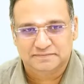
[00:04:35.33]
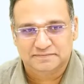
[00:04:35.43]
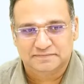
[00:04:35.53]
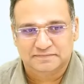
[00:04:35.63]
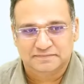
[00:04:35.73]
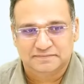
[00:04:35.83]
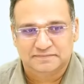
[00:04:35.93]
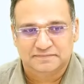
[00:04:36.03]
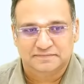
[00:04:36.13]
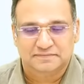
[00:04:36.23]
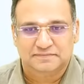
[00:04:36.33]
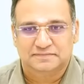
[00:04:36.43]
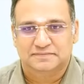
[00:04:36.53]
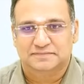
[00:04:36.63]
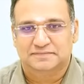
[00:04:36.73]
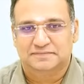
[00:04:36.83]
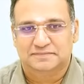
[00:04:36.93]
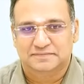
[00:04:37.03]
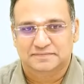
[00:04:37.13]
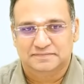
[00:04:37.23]

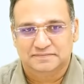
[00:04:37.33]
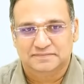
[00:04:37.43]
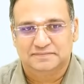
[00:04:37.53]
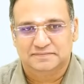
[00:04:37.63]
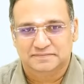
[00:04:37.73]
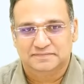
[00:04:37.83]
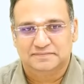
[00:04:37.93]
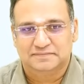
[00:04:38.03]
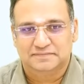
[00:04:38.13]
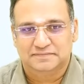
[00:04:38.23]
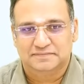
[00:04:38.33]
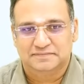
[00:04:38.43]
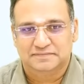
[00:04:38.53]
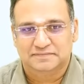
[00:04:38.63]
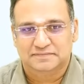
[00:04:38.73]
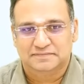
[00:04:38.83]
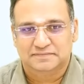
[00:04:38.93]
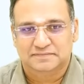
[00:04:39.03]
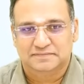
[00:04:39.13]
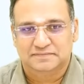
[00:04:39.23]

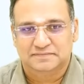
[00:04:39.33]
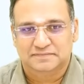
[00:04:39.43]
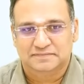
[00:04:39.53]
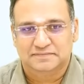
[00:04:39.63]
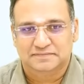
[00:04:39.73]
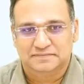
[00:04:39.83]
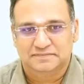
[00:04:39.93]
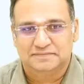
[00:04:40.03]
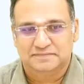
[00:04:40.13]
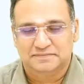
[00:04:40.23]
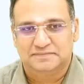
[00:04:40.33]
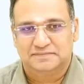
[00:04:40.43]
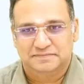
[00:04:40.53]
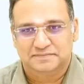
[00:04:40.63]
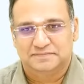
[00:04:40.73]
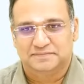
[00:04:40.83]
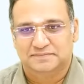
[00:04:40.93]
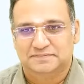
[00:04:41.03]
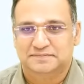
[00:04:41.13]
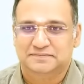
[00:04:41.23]

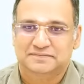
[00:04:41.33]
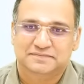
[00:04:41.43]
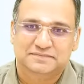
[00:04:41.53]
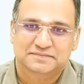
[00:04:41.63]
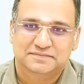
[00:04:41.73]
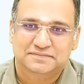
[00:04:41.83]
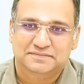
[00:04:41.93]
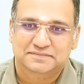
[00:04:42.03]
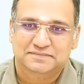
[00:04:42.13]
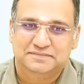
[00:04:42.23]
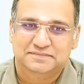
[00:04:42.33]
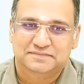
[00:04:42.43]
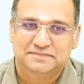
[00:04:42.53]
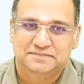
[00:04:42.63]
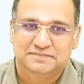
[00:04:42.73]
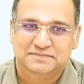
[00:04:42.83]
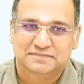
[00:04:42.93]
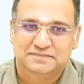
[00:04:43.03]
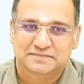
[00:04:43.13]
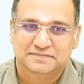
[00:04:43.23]
(not speaking)